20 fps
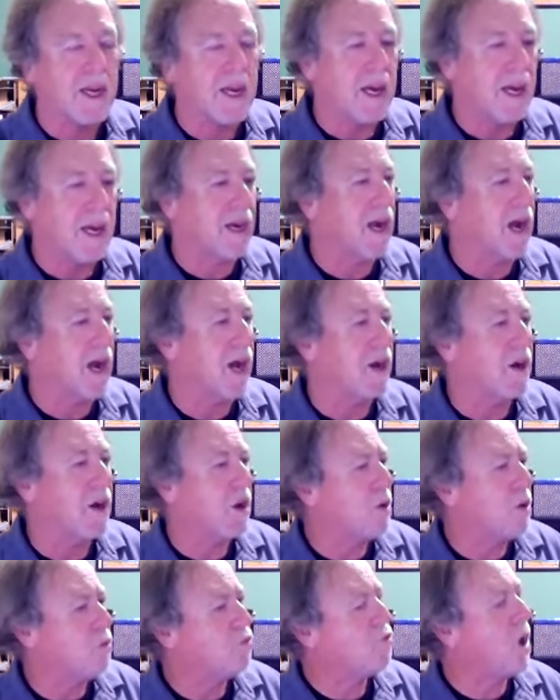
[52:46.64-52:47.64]
and got
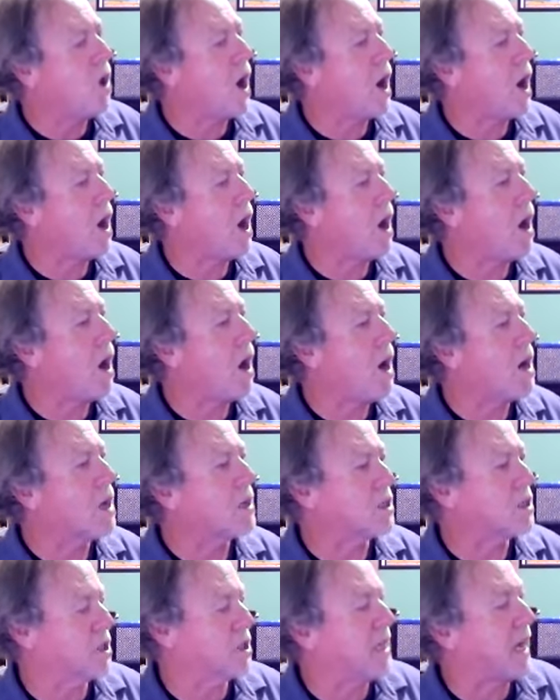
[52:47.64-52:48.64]

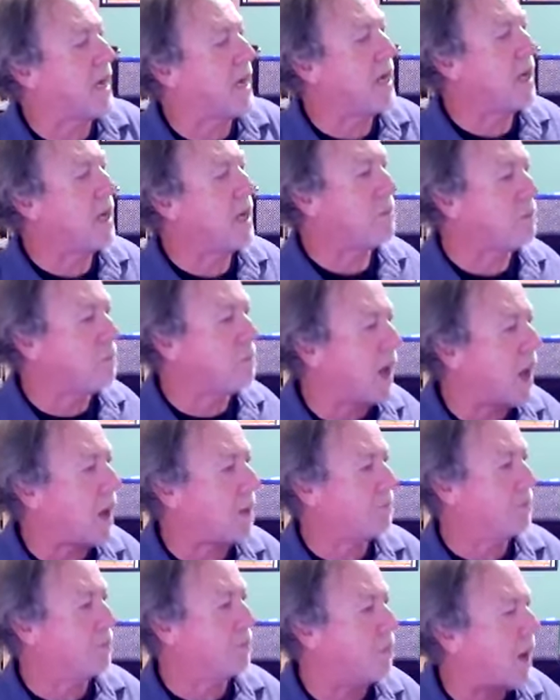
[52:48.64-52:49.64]
Roxanne,
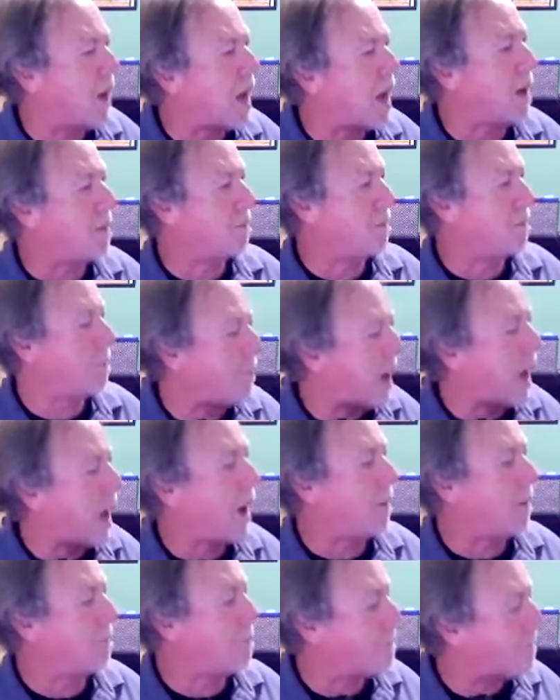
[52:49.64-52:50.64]
bop, bop,
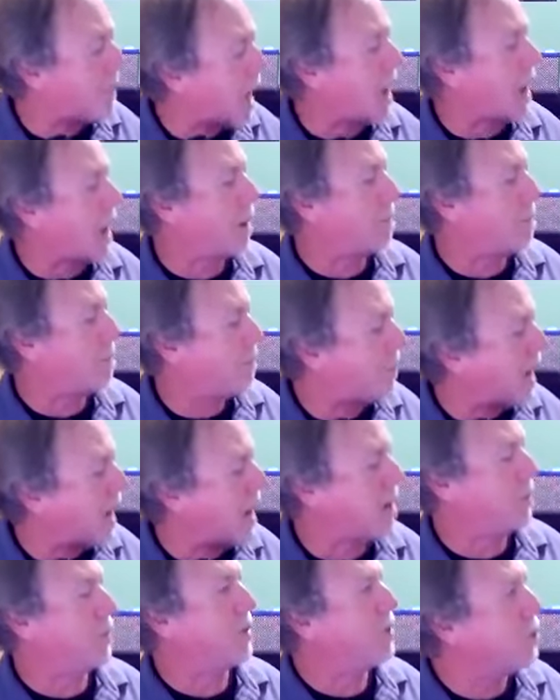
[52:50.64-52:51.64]
bop, bop,
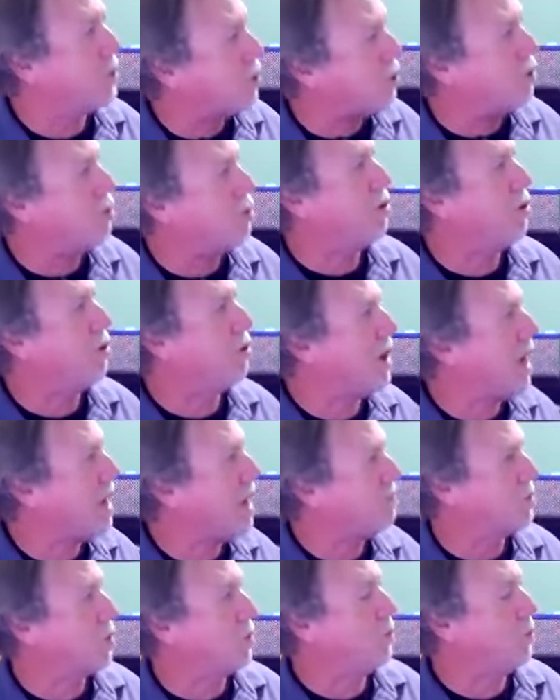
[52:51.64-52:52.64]
bop. You don't
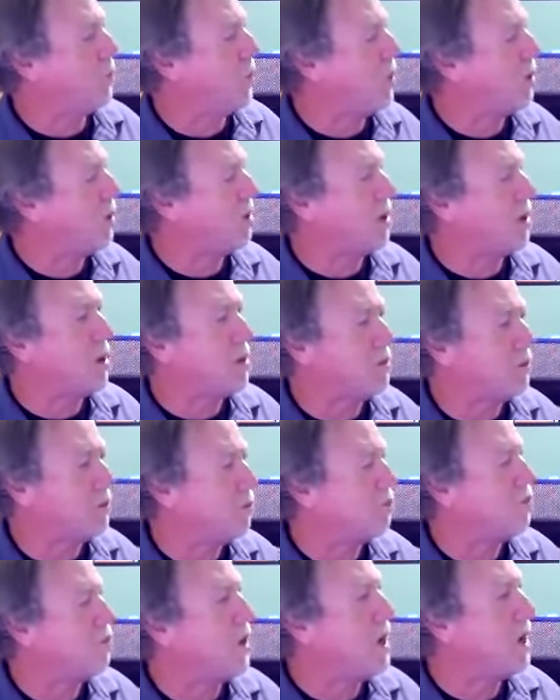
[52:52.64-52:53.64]
have to put on a
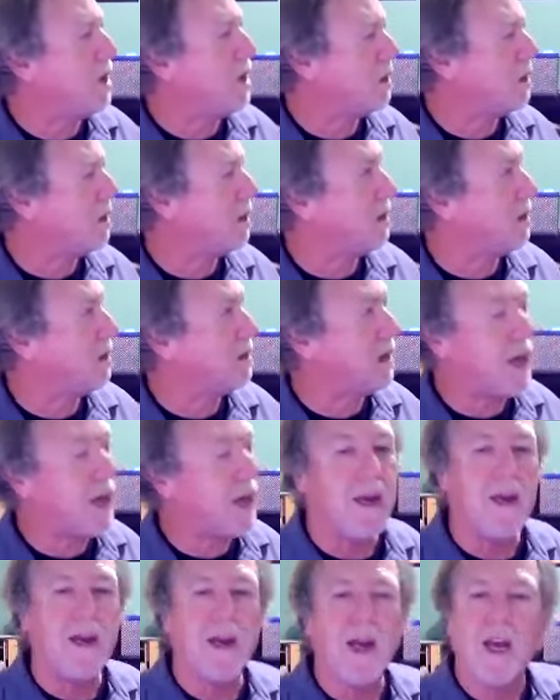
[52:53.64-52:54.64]
red
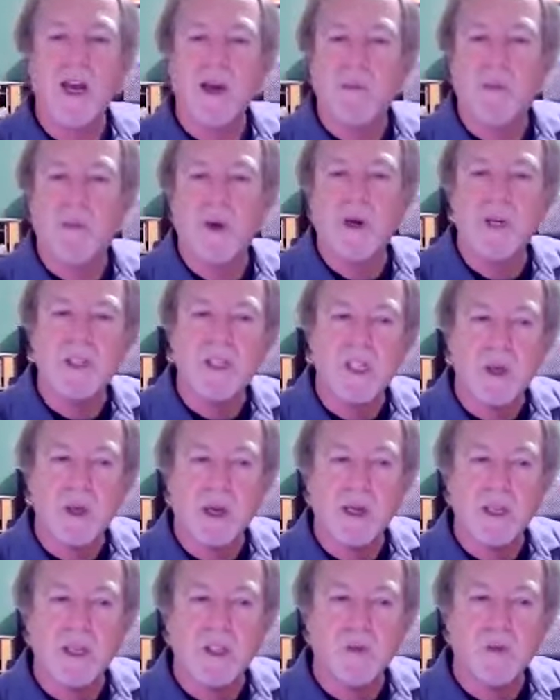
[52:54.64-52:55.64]
light. But
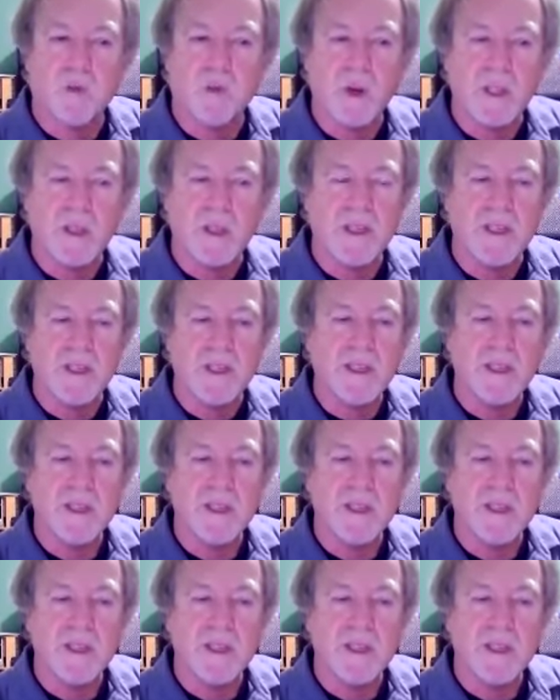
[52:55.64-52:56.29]
it's really,